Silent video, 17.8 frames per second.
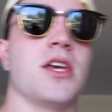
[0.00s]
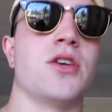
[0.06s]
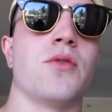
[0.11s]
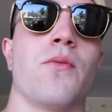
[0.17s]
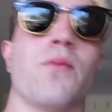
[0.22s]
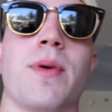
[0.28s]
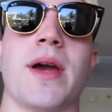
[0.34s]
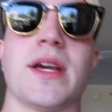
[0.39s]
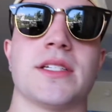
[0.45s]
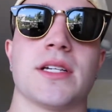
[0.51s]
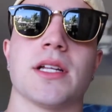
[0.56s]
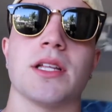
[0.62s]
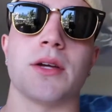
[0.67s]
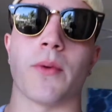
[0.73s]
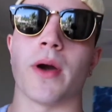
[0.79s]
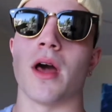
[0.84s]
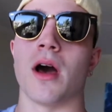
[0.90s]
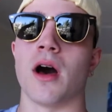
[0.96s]
You
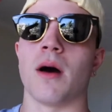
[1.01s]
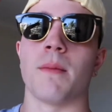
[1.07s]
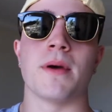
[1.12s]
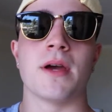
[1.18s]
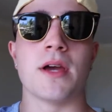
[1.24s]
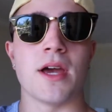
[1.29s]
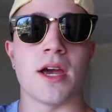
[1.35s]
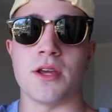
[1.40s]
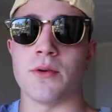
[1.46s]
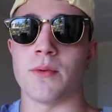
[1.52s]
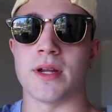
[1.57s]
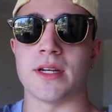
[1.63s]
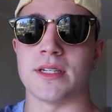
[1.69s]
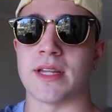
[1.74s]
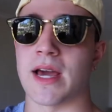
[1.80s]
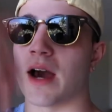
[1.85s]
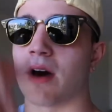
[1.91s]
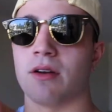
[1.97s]
basically went up and you
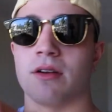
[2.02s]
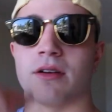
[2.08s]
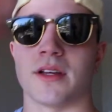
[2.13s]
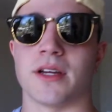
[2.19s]
went down.